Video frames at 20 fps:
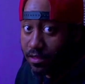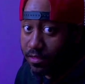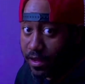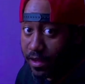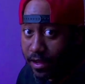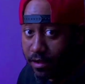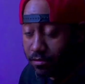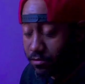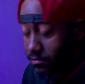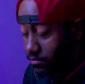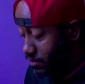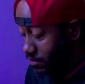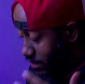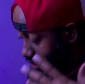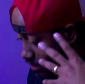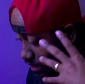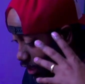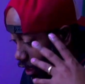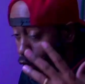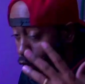that
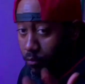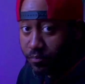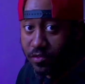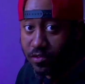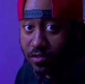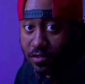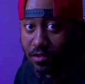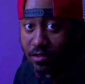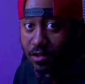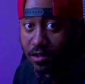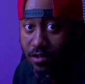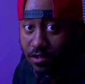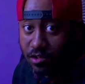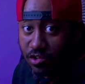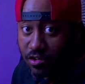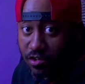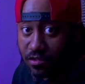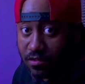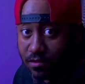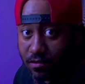it helps.
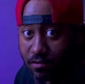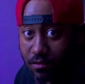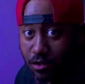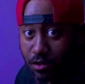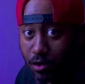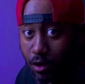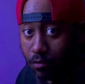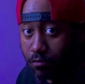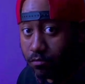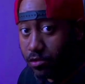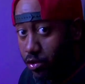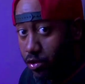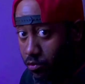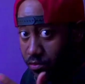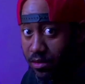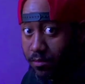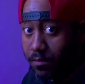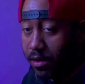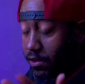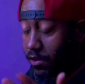Just, you know,
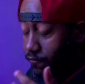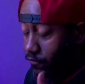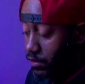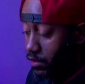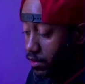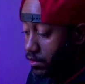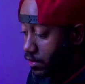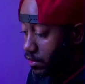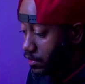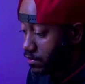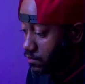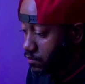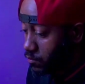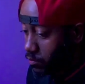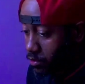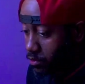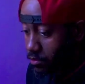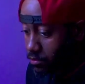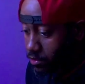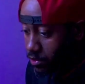using my affiliate links
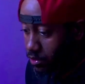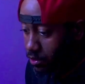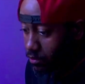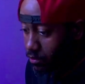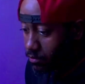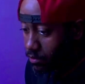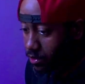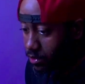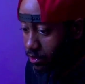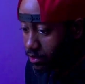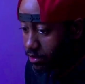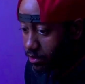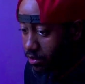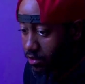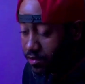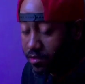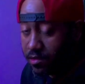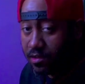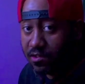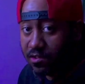will, you know,
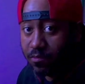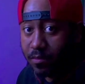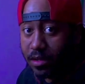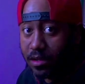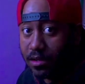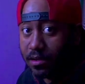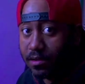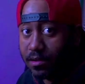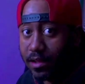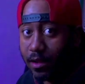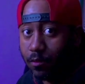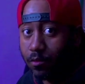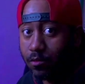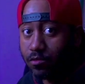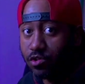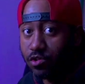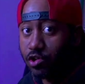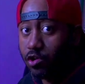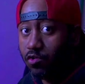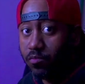assist me, and they
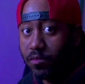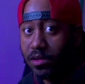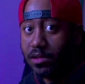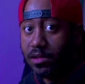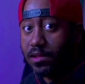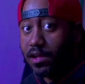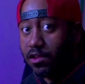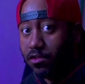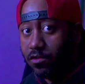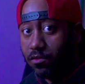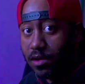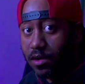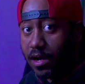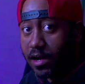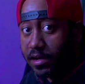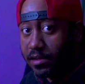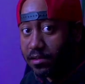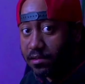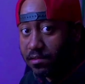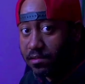will show me that you
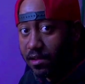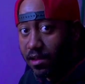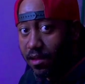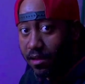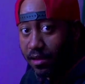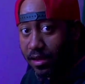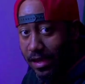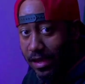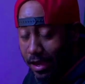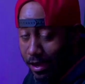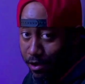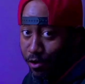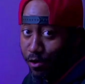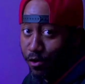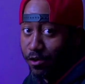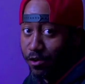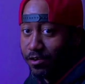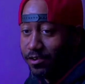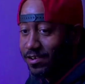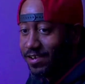guys
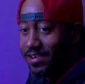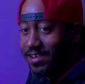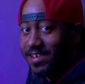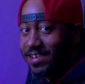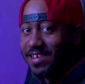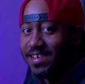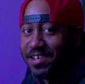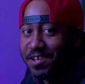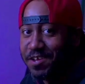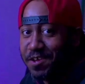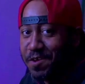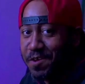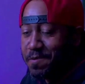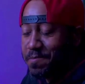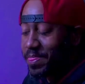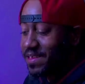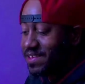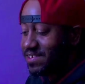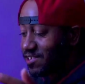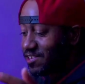care.
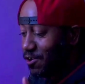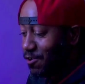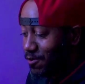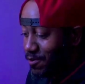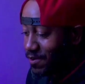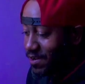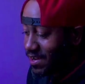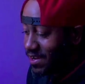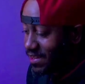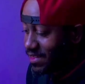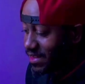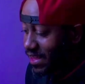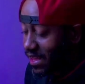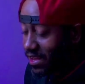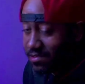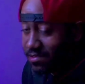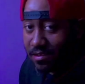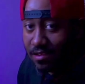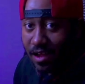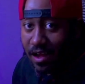So
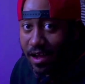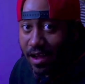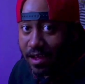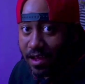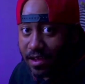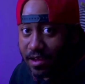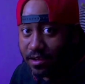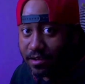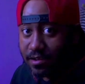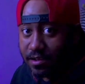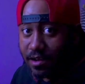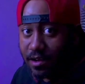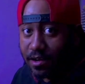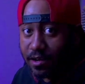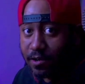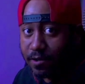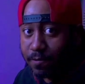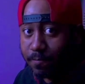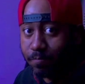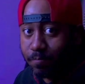thanks a lot, and
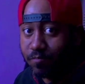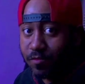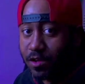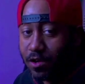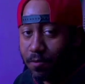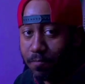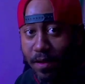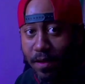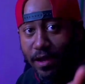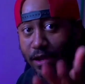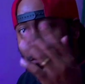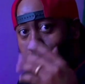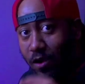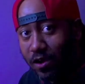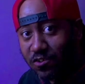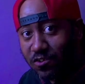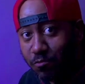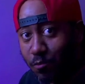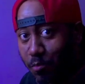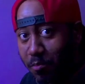come back and
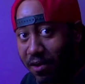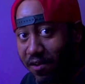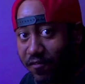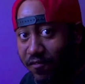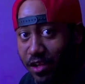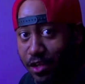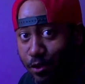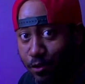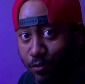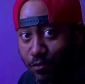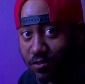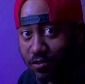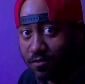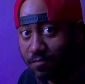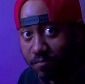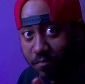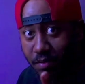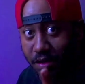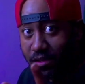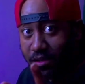watch more of my videos.
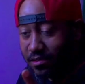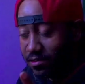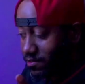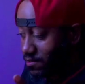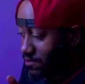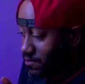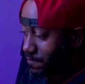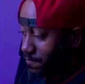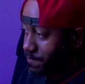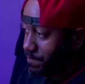Peace.